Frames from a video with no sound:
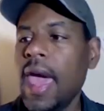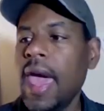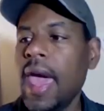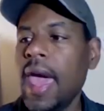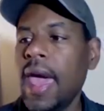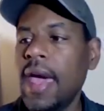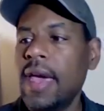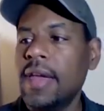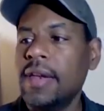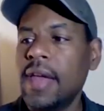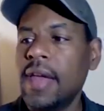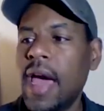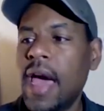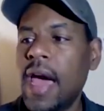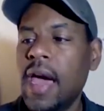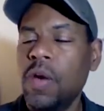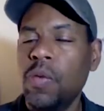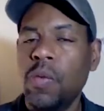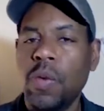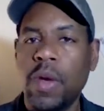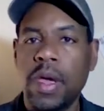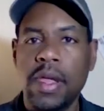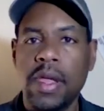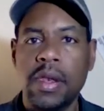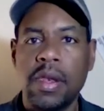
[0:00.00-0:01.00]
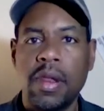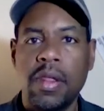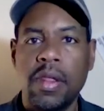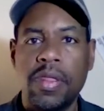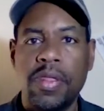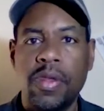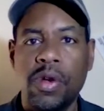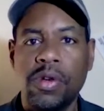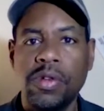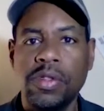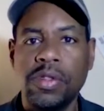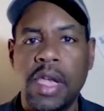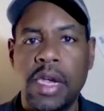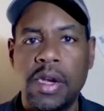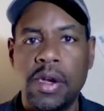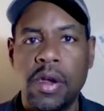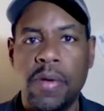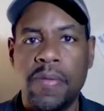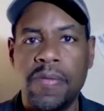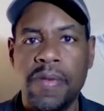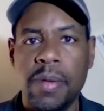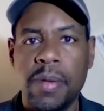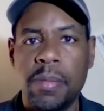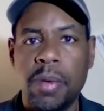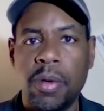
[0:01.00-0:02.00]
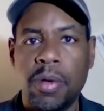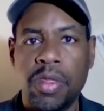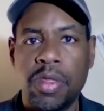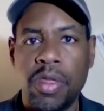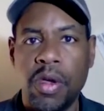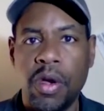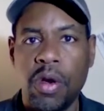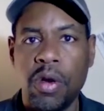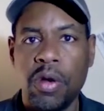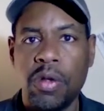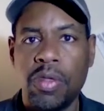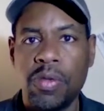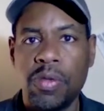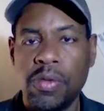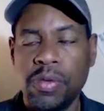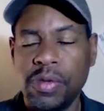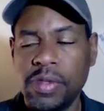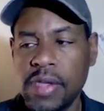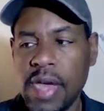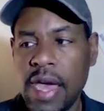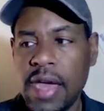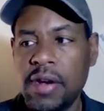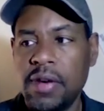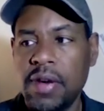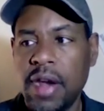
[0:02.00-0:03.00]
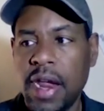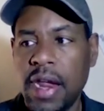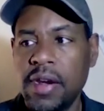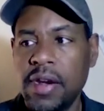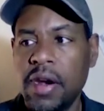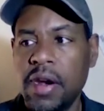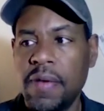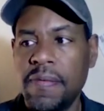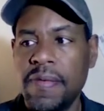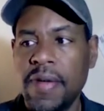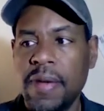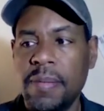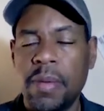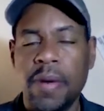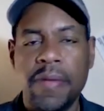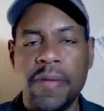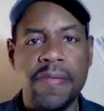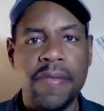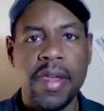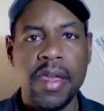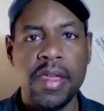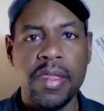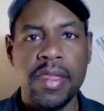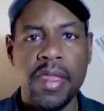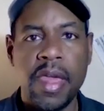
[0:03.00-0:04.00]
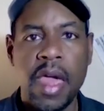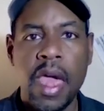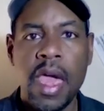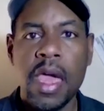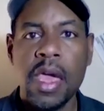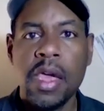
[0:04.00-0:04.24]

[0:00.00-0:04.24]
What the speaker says: And I went Thursday, November 3rd through Saturday, November 5th.